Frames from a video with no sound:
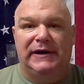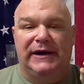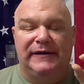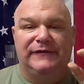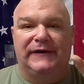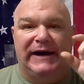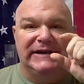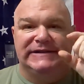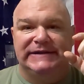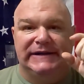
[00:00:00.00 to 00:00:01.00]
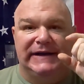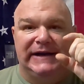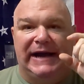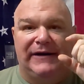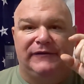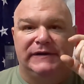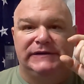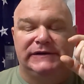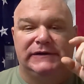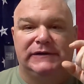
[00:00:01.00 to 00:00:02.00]
and finds an
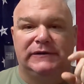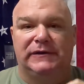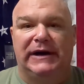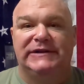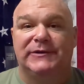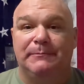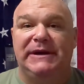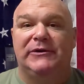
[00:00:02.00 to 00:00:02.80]
average, right? So mean